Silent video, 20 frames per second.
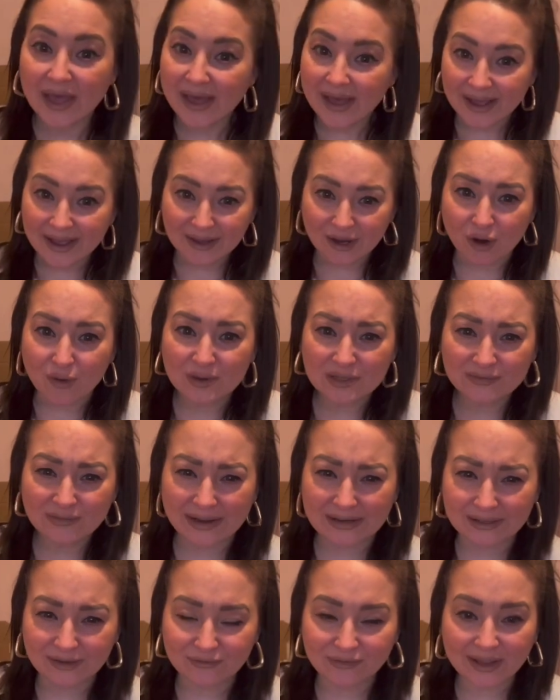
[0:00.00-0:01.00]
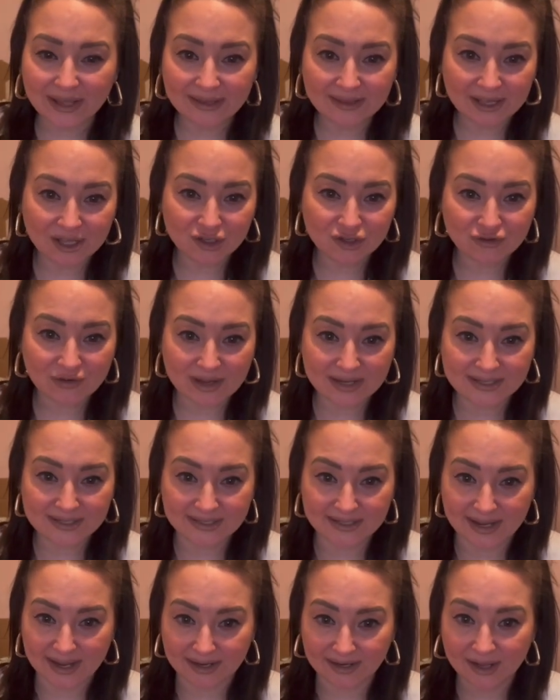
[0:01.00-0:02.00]
I always find it really
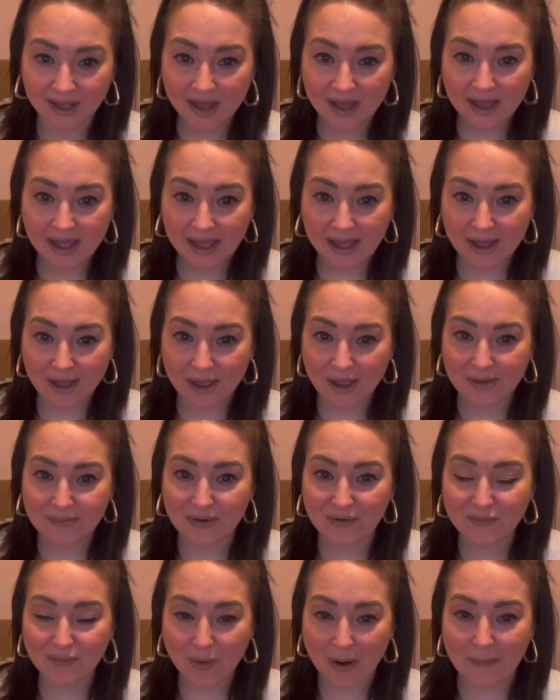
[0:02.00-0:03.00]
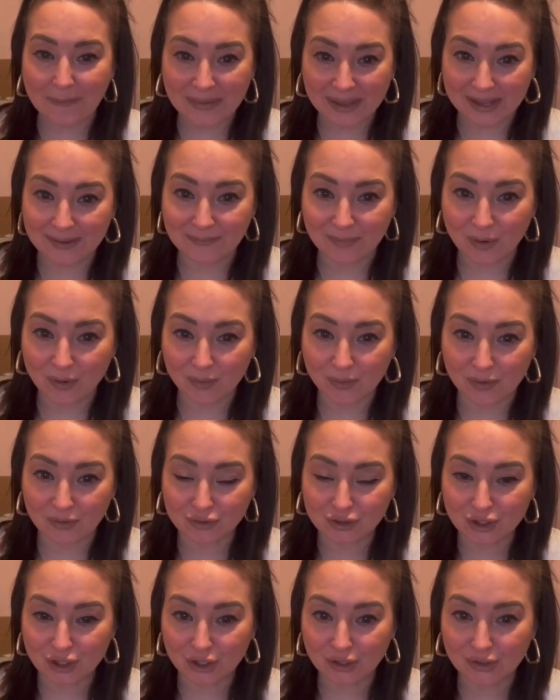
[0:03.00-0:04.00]
interesting of what people will
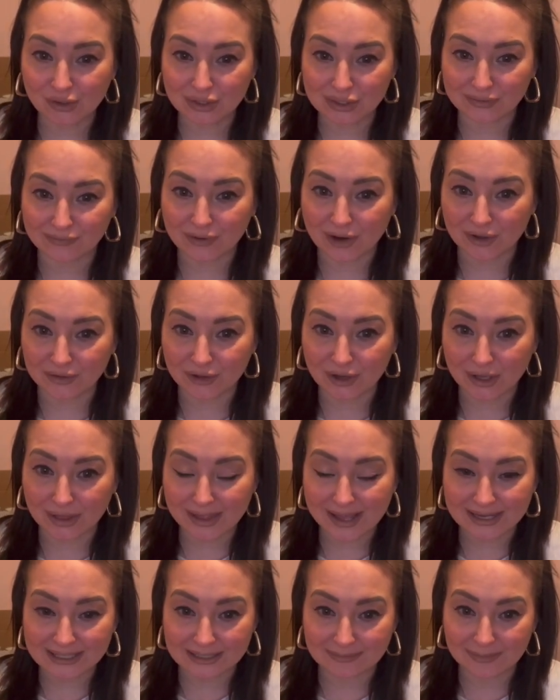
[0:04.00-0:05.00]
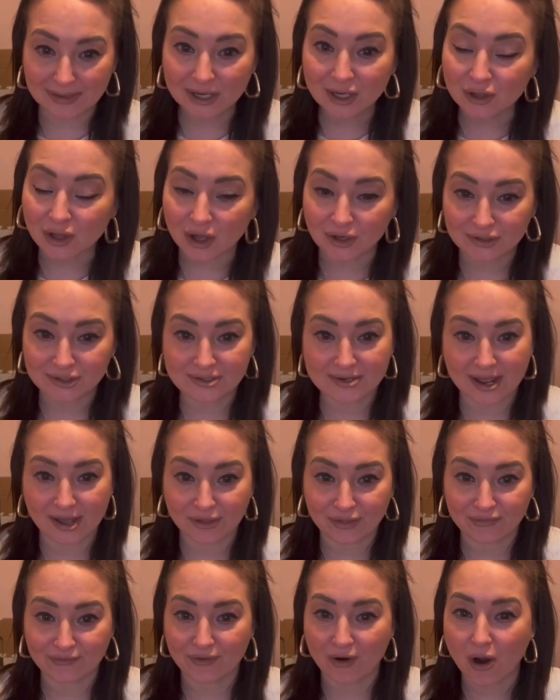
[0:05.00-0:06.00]
choose for their last meal on death
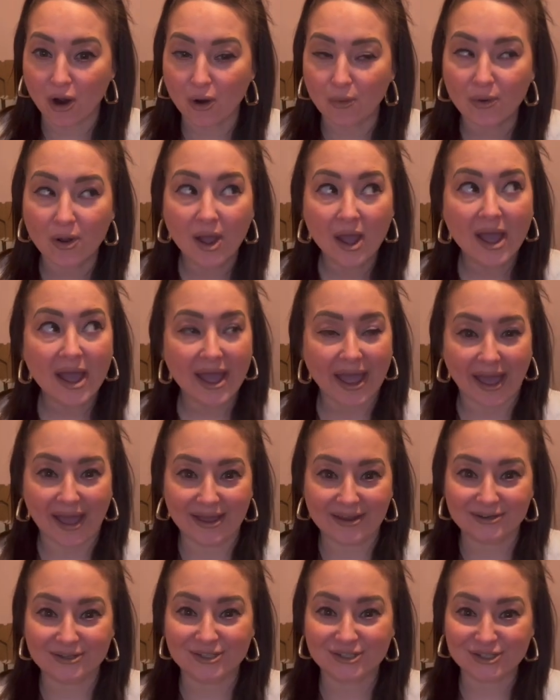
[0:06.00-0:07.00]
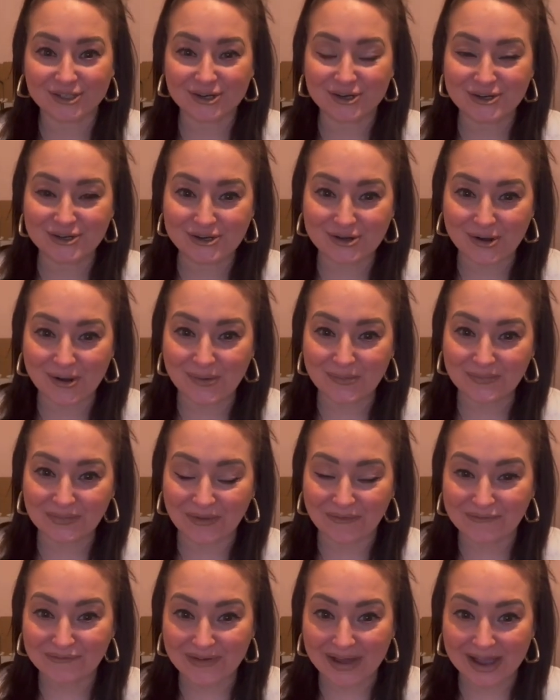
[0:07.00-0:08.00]
row, and, you know, the
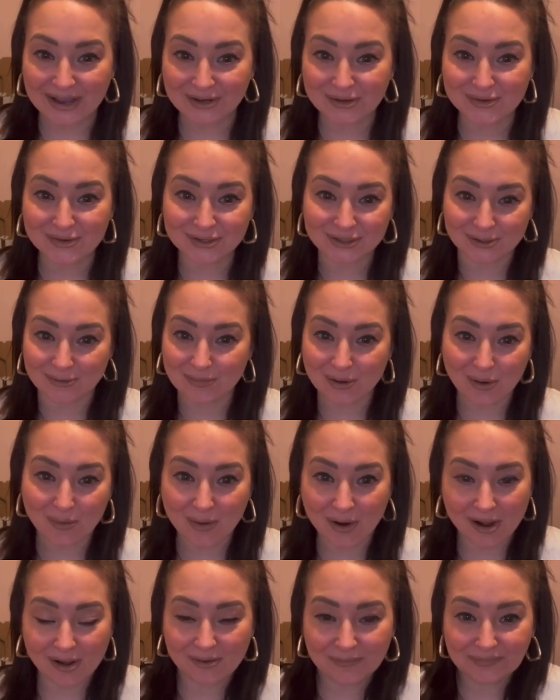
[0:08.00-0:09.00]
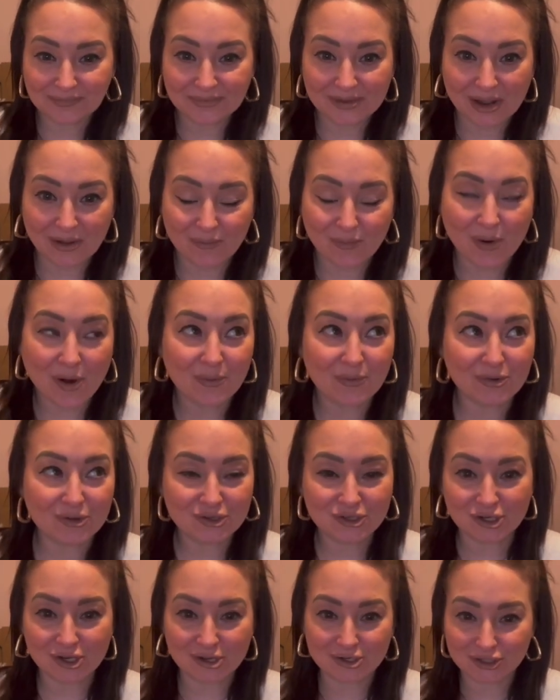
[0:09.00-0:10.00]
final supper. What would
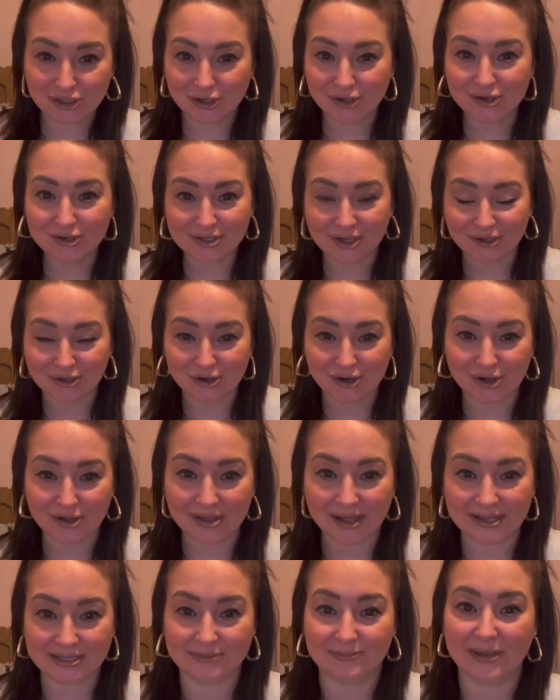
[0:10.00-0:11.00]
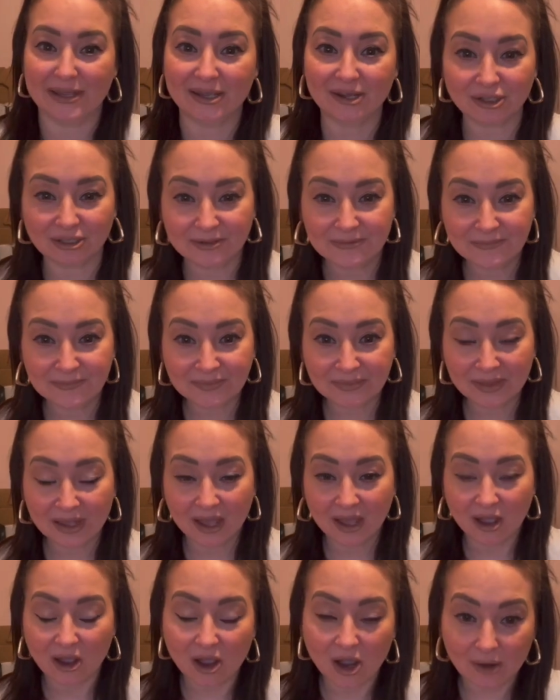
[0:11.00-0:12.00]
you choose on your last meal?
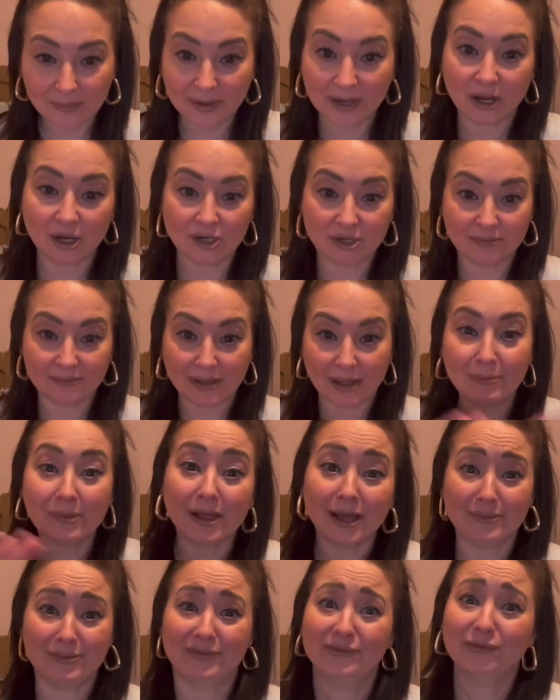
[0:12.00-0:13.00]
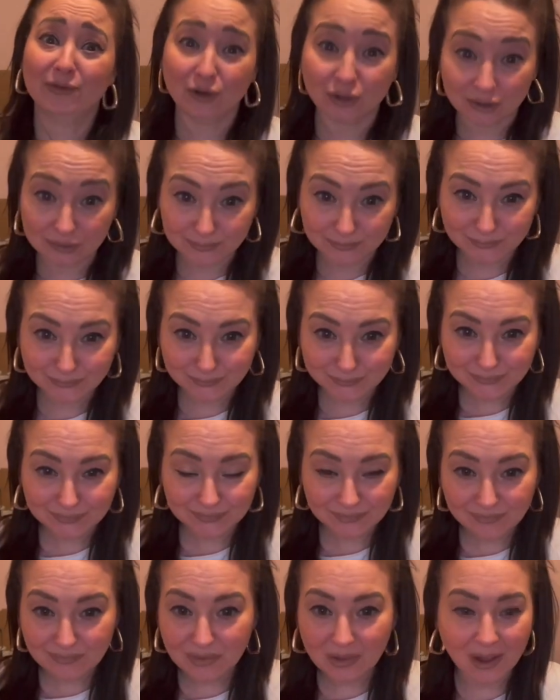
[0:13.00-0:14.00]
Oh my god, my plate would be full
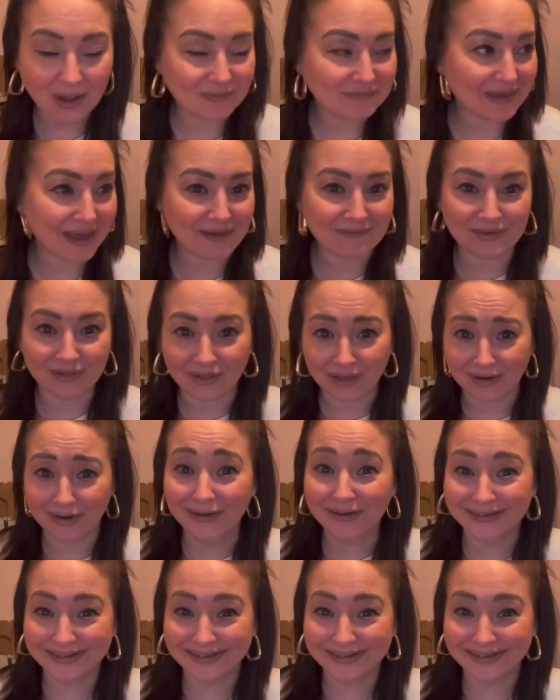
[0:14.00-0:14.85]
of everything.